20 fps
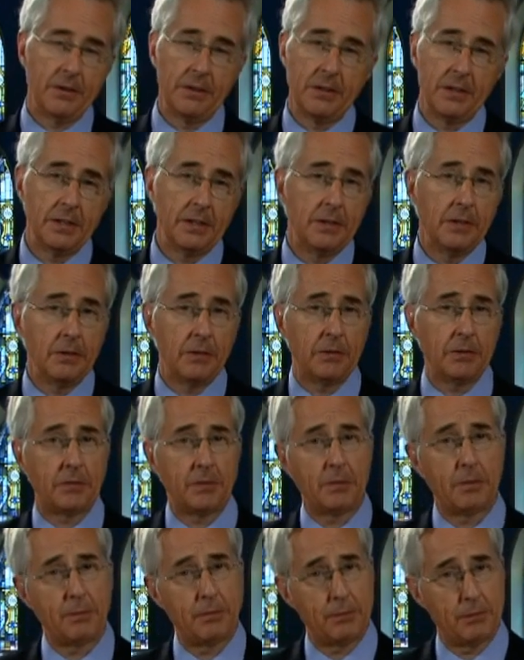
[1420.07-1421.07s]

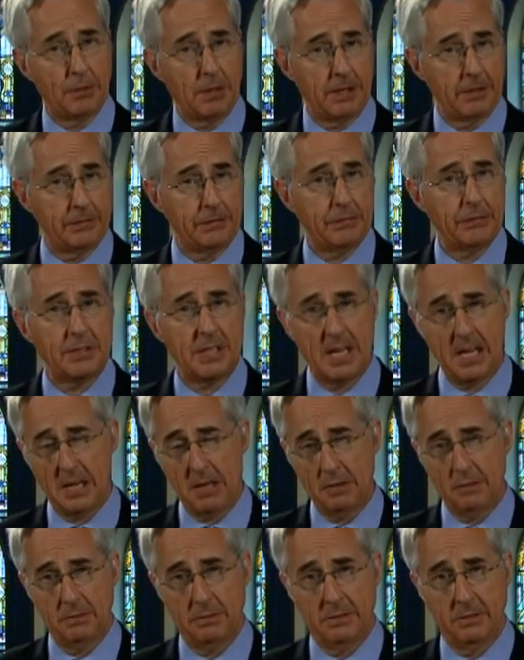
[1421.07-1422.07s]
these fronts
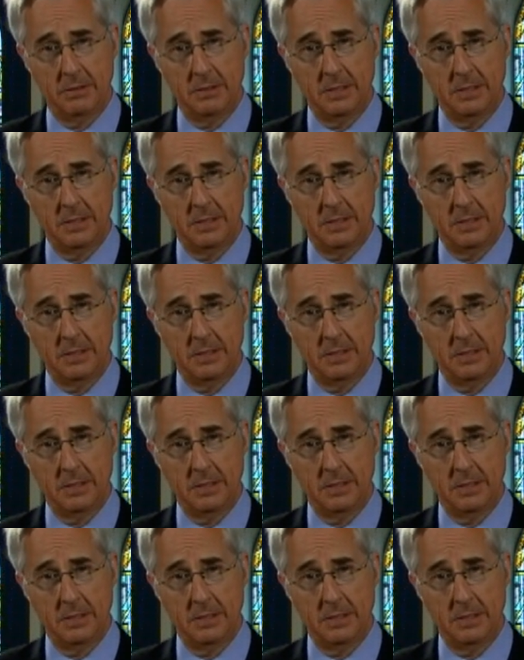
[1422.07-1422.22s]
down.